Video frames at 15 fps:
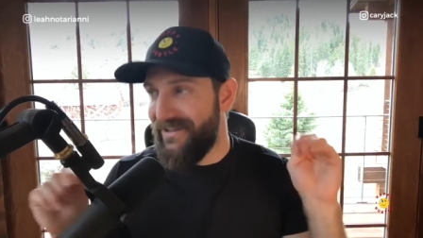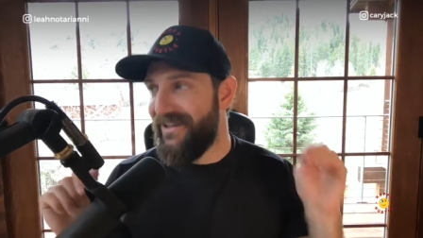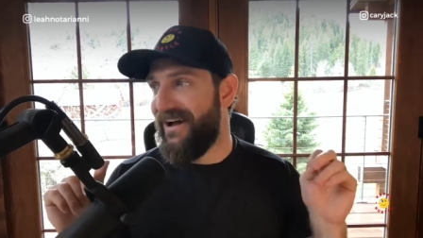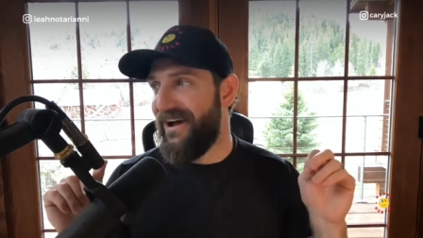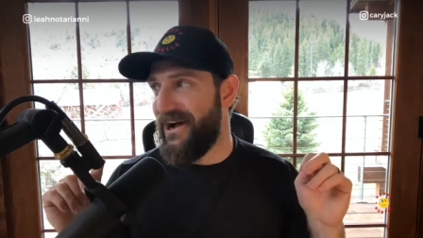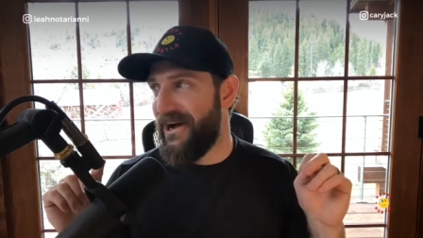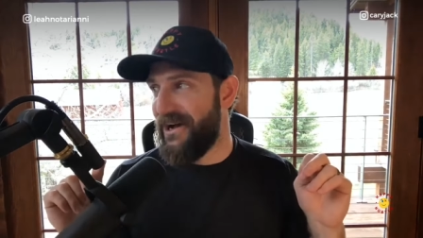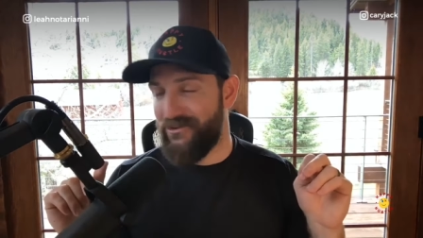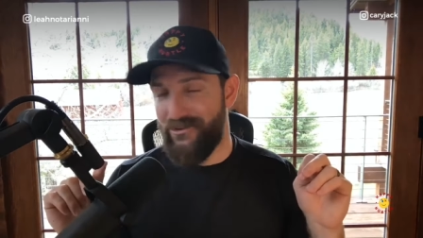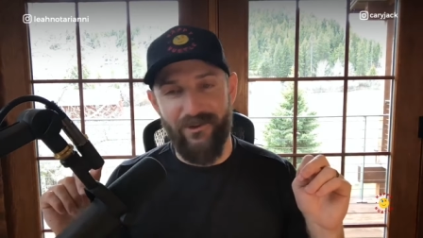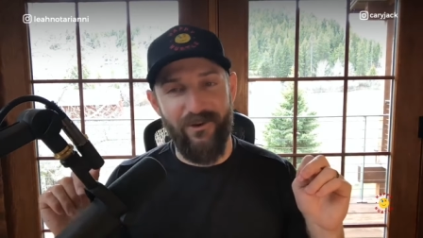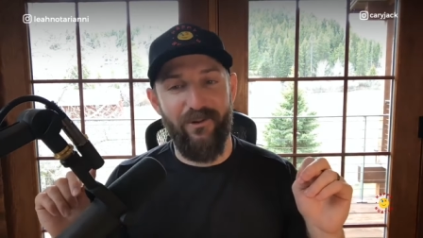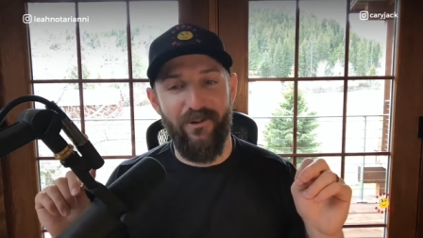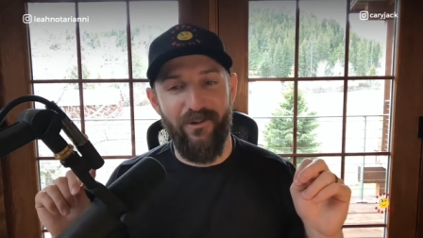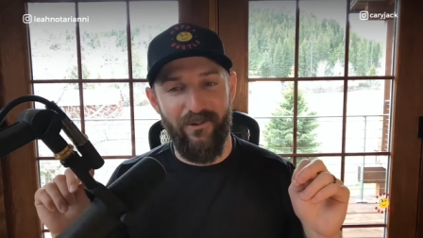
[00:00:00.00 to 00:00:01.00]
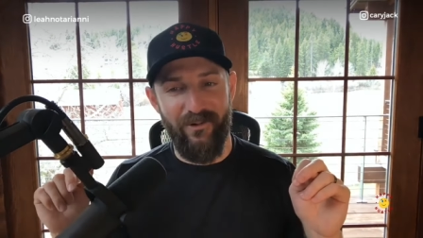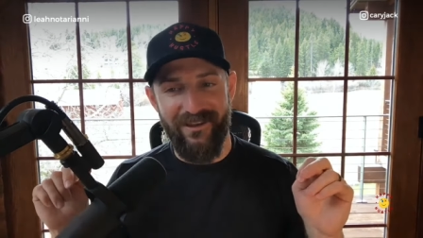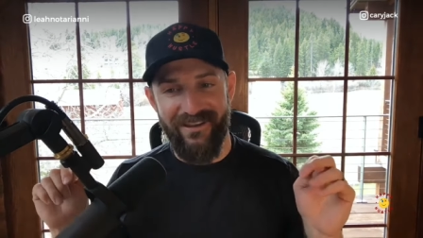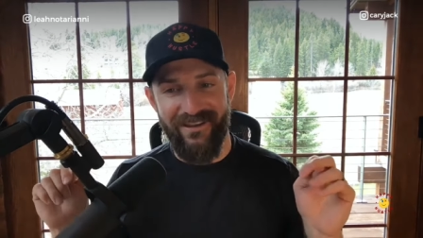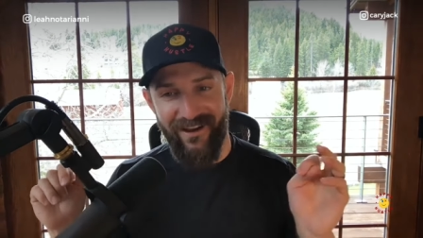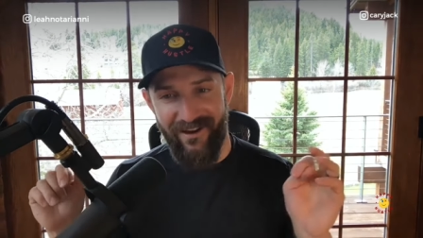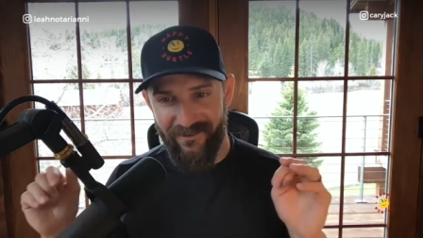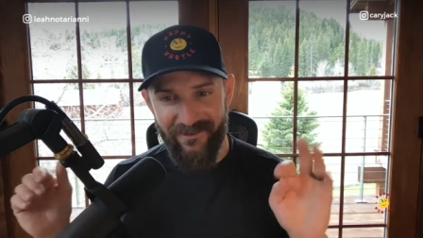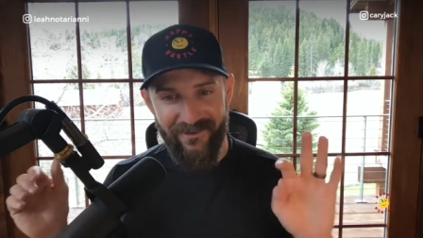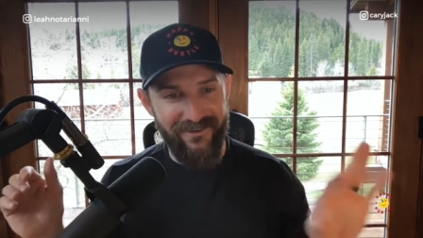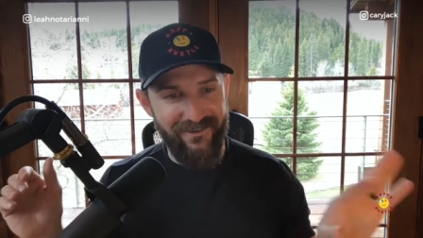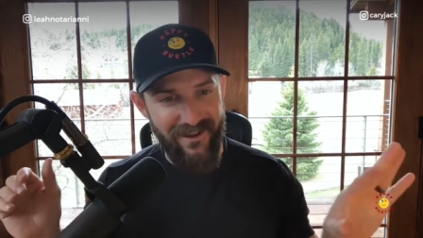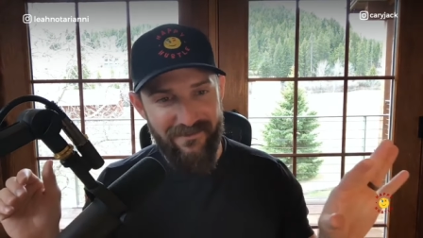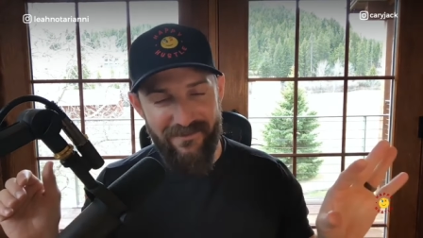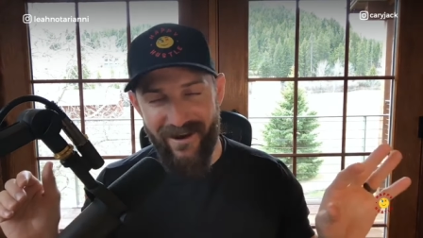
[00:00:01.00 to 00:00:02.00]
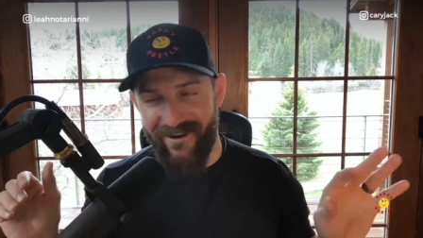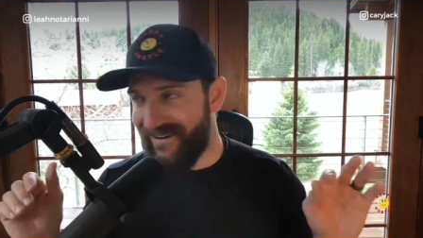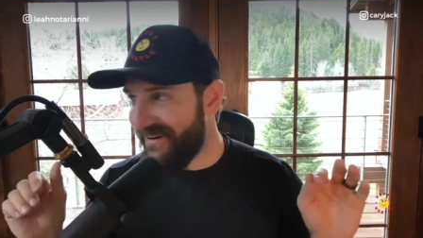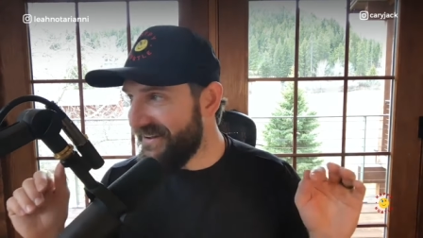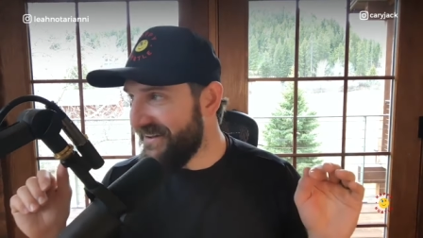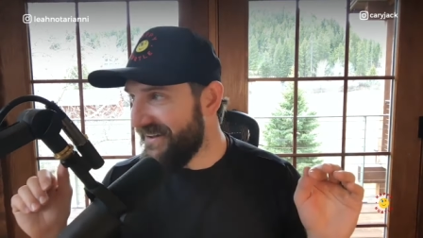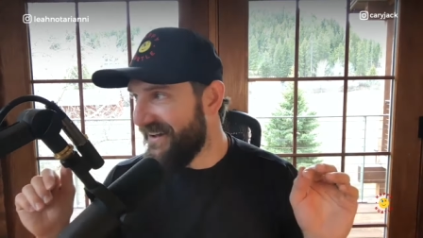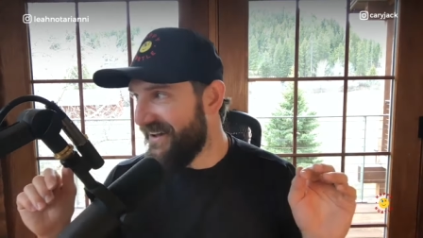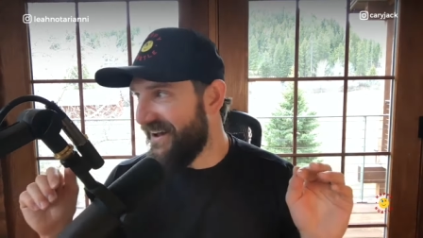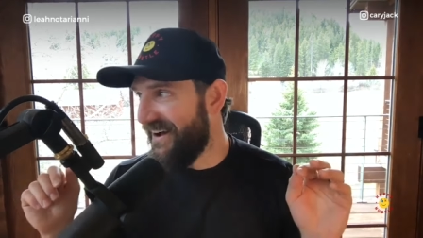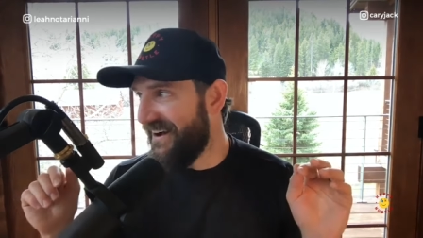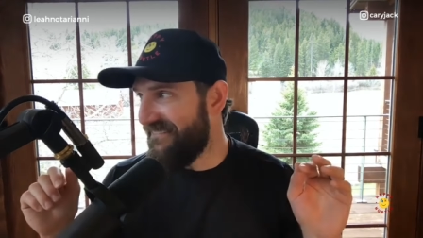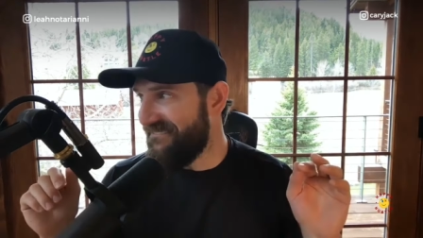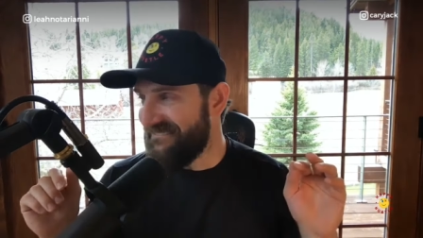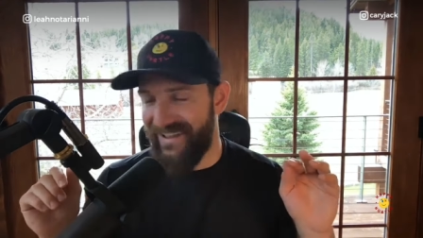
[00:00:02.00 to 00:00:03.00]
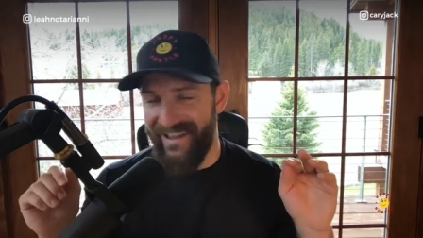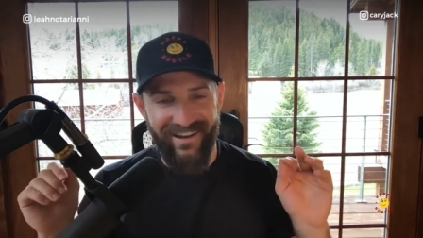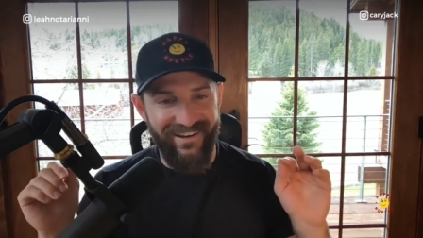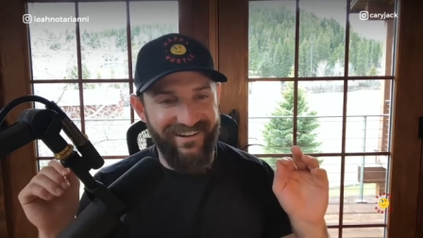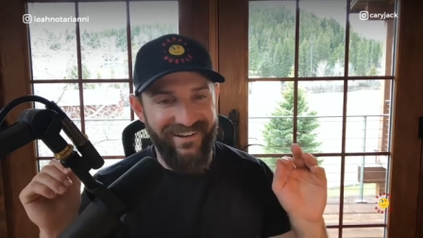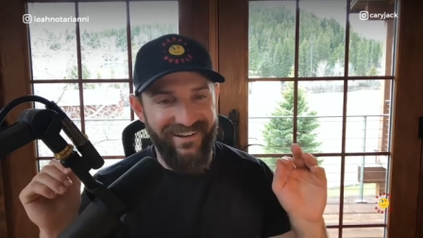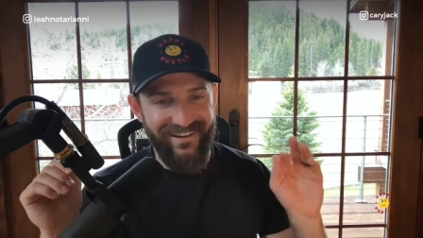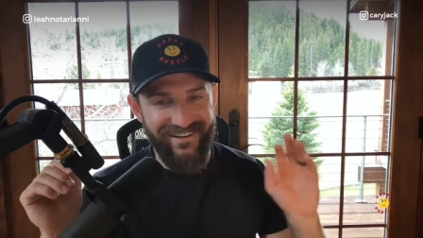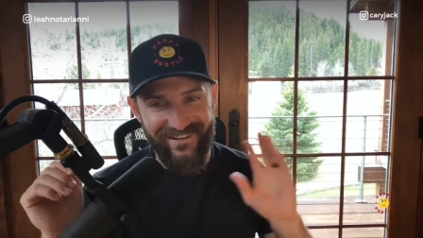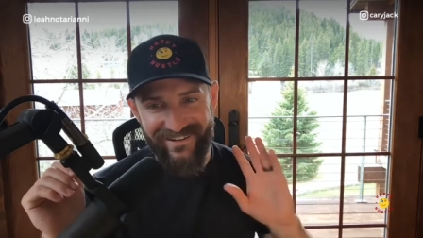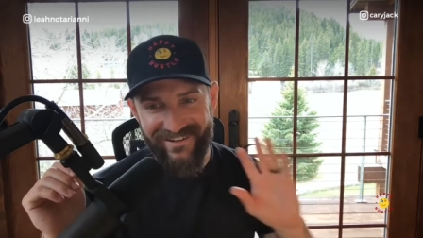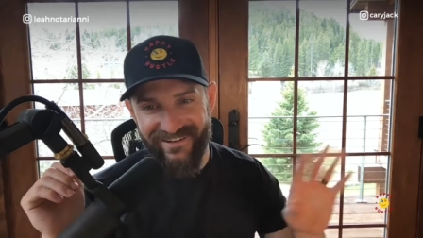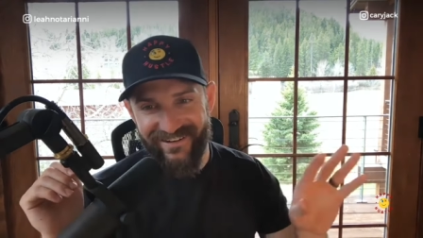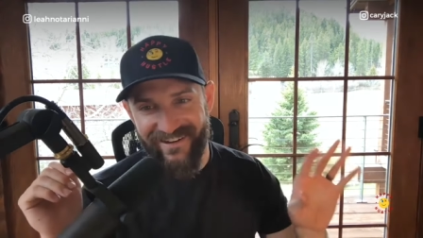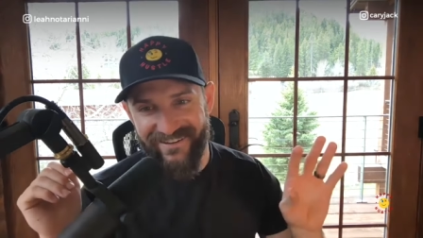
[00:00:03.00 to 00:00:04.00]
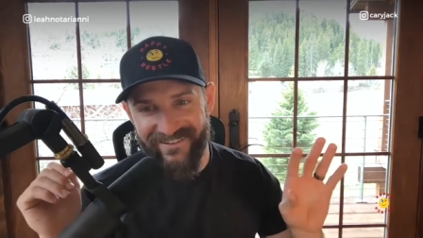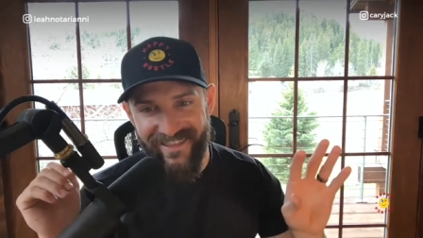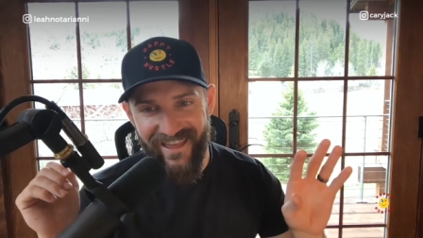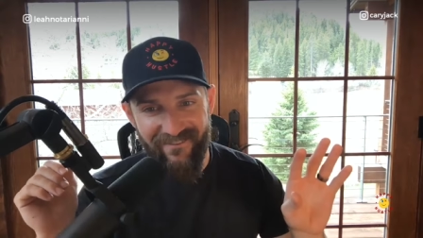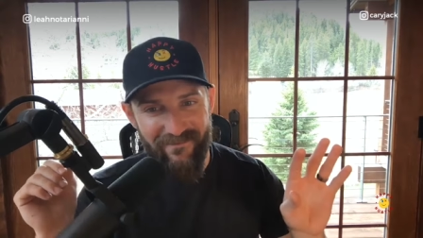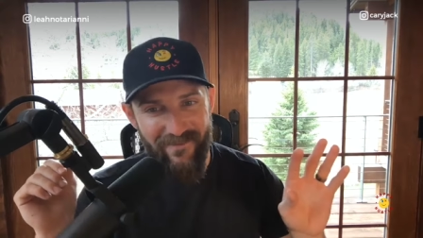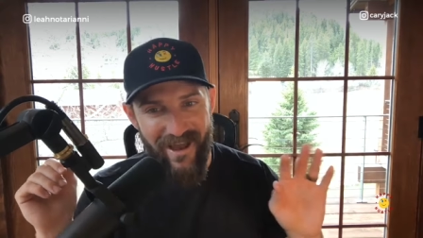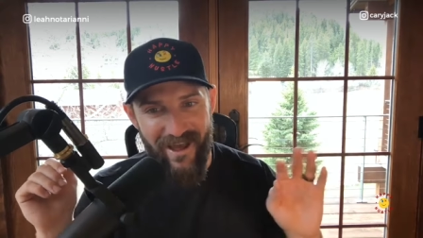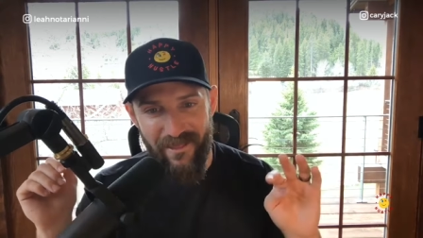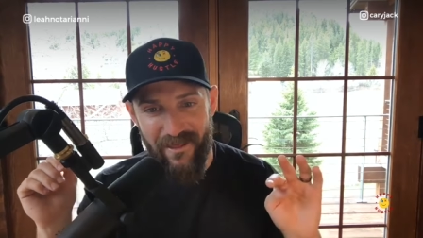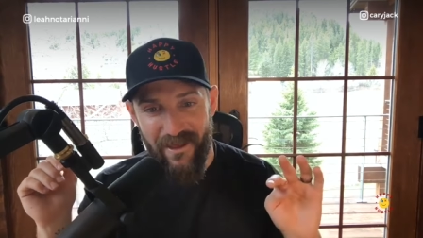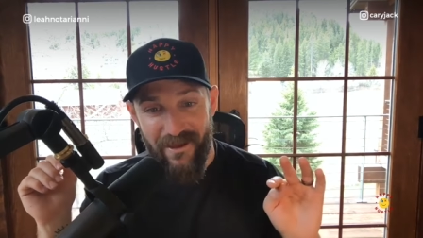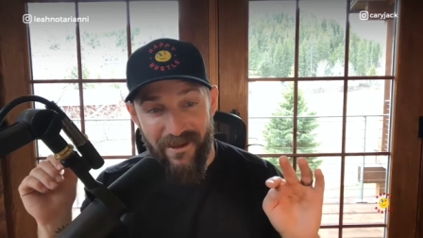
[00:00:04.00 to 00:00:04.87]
Uh, yes. So we obviously stayed married um, and uh, continued that path.